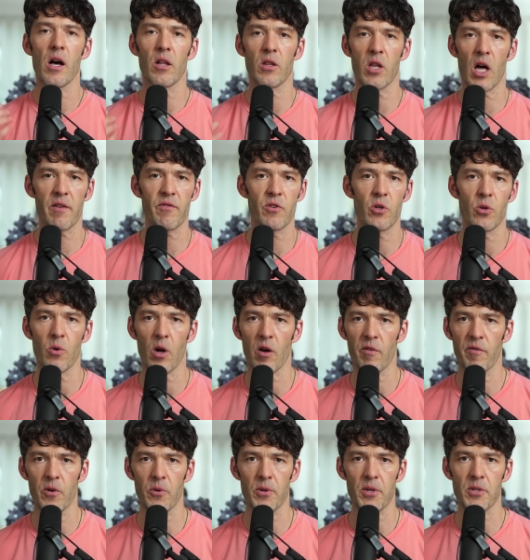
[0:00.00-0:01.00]
A lot of you are
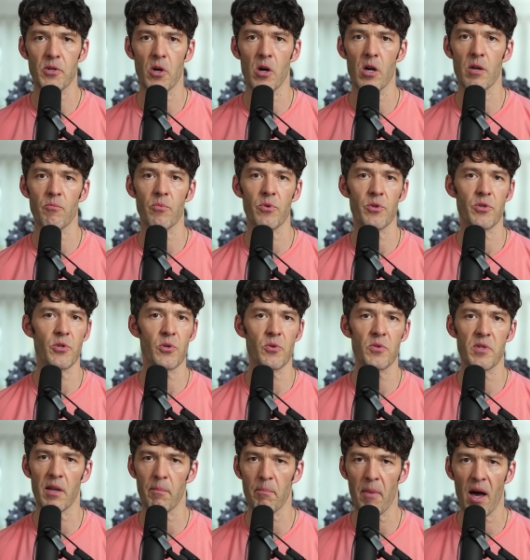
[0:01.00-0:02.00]
focused on
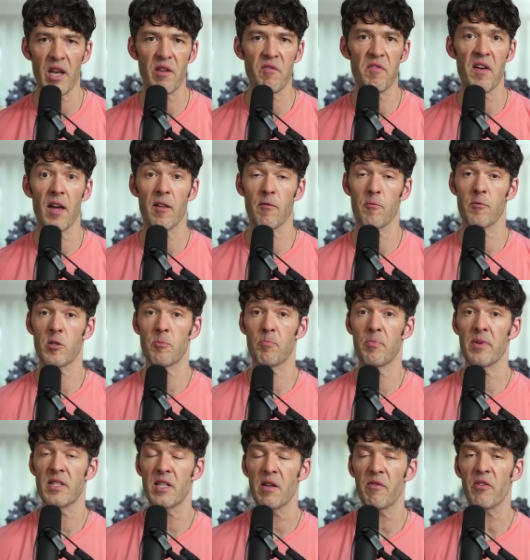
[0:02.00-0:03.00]
reducing body fat,
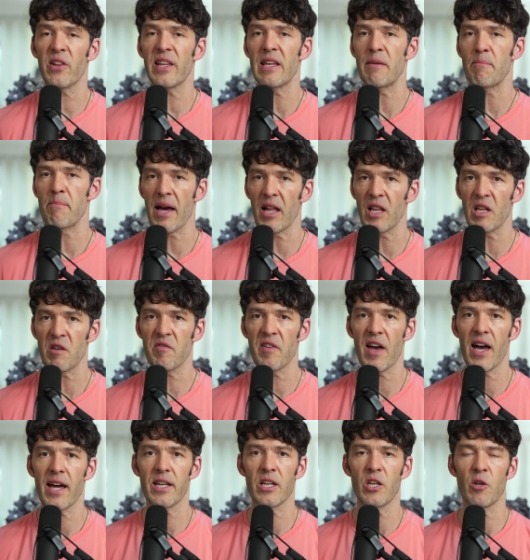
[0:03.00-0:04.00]
specifically belly
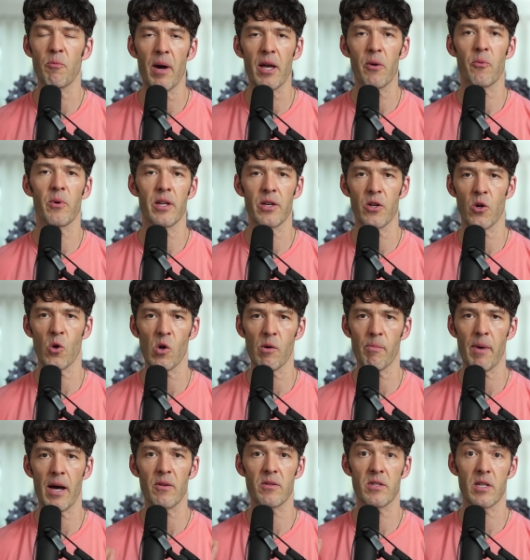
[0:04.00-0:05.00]
fat, and you might want to know
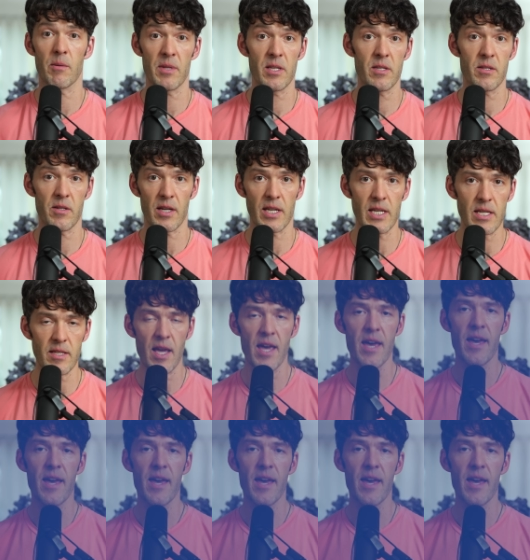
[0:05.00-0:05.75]
about some of the studies.